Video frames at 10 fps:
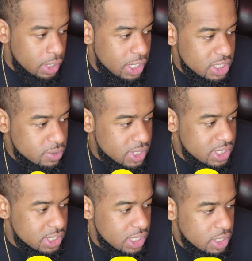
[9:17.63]
Next
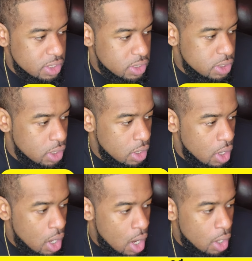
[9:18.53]
question is,
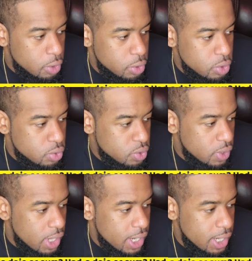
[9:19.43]
do you
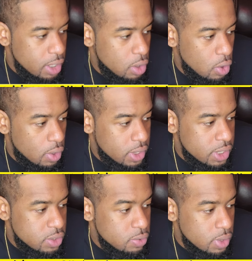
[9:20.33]
train or
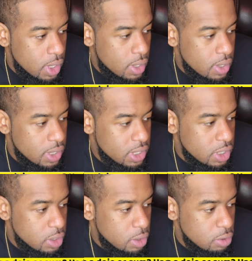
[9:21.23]
did you learn in
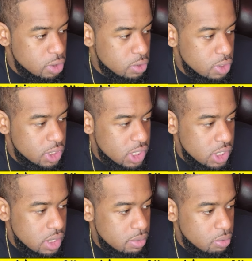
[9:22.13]
a dojo or
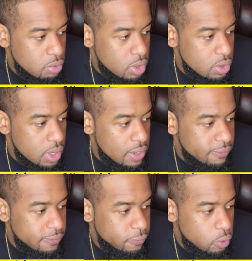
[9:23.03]
gym, or were you
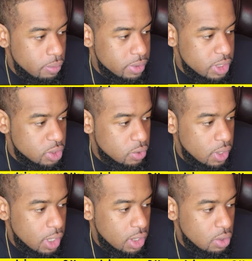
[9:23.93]
ever formally
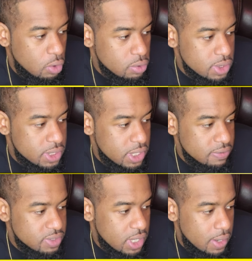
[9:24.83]
trained or
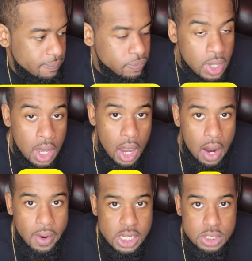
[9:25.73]
self-taught?
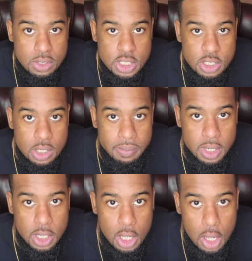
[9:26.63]
All right, so this is gonna be
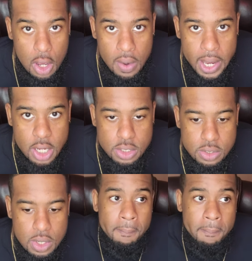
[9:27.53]
another long answer.